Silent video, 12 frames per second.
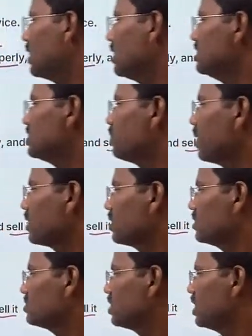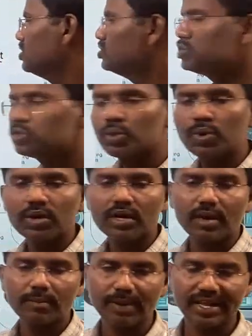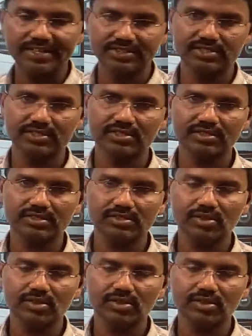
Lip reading: inspectors ensure compliance.